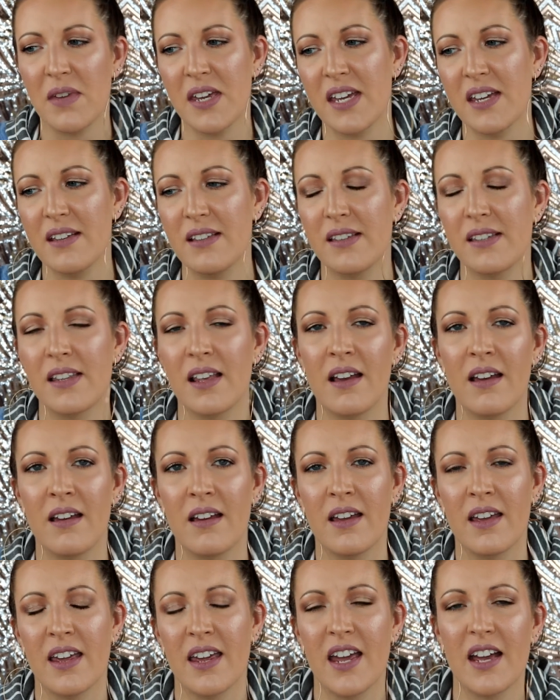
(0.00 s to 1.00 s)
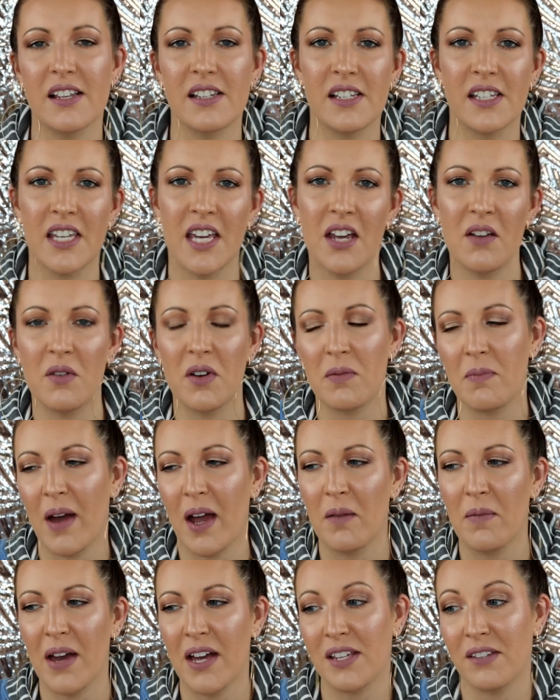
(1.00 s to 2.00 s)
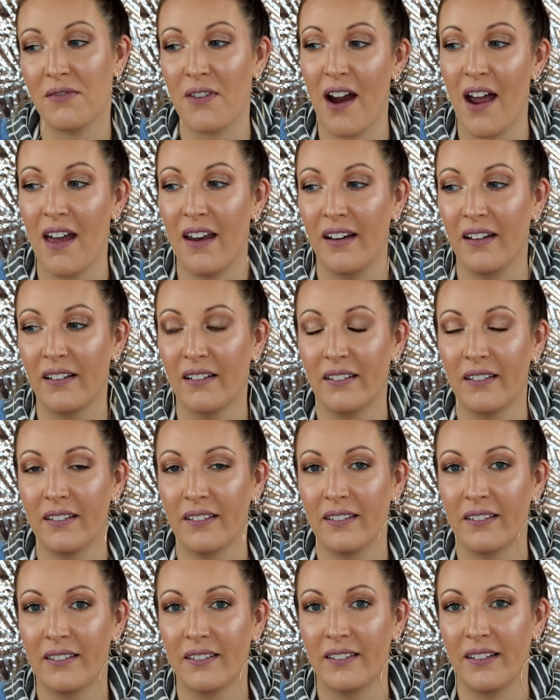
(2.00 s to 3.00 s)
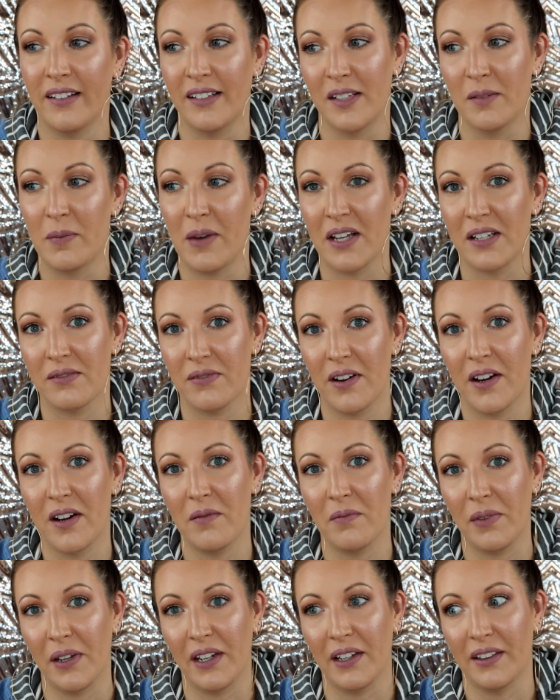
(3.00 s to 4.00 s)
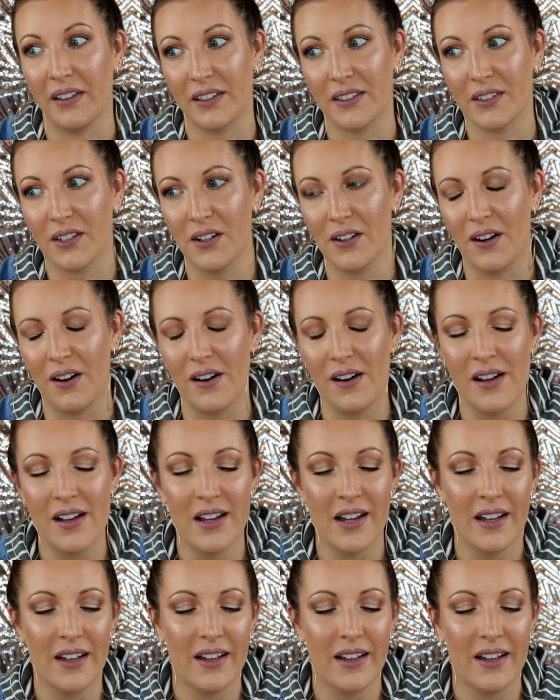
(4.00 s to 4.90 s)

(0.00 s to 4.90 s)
He has a kid with my best friend. His best friend being this girl.